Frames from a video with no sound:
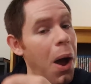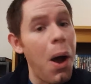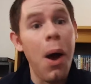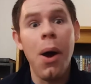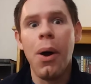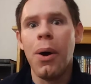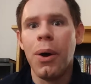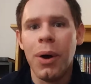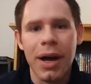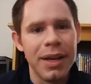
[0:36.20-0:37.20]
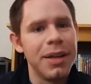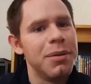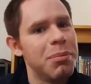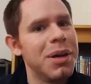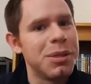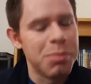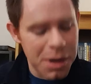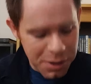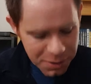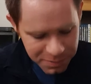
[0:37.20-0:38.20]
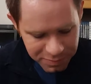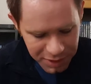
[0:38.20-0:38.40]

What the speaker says: oh, much better.